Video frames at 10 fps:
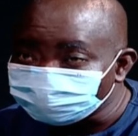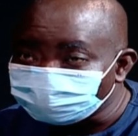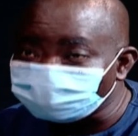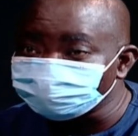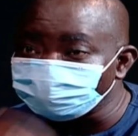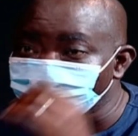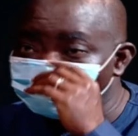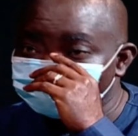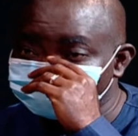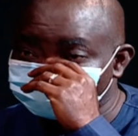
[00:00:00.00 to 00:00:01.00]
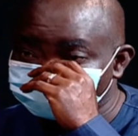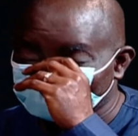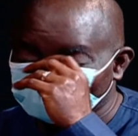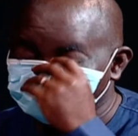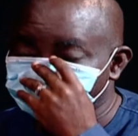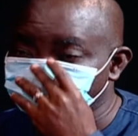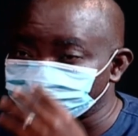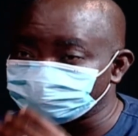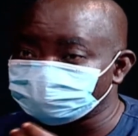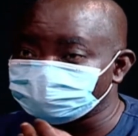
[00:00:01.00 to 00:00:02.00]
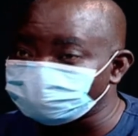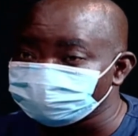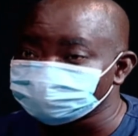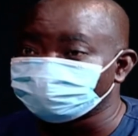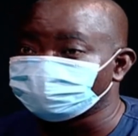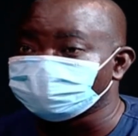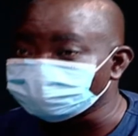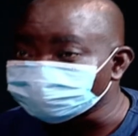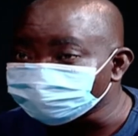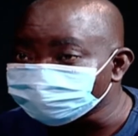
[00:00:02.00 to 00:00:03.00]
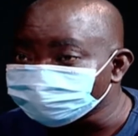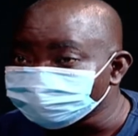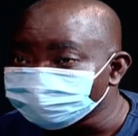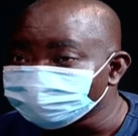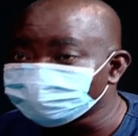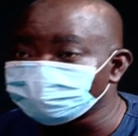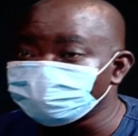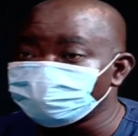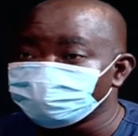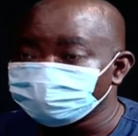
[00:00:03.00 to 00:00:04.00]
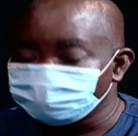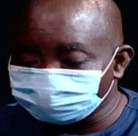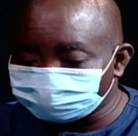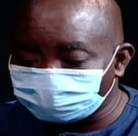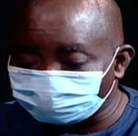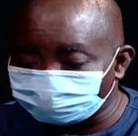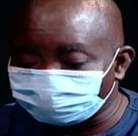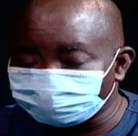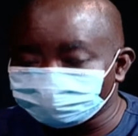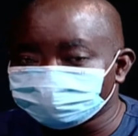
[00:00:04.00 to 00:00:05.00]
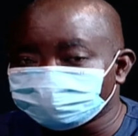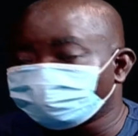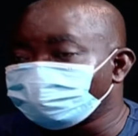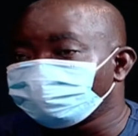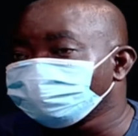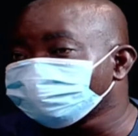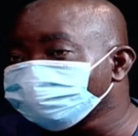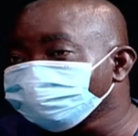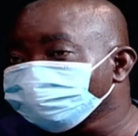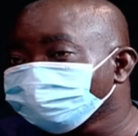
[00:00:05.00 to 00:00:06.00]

at no cost to government of Ghana. Mm -hmm. So instead of say completing